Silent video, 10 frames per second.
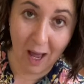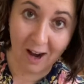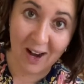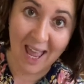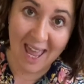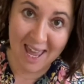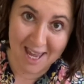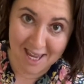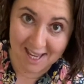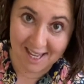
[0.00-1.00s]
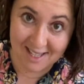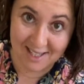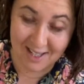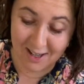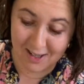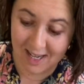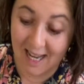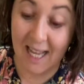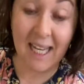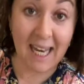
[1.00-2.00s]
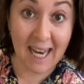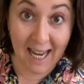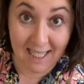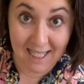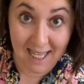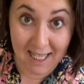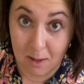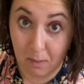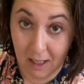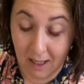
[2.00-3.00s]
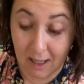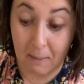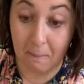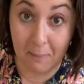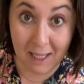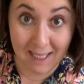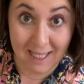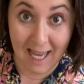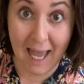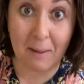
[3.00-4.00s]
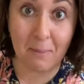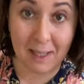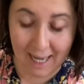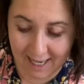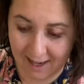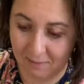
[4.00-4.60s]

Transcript: Our A is done. Next is B, beets and banana.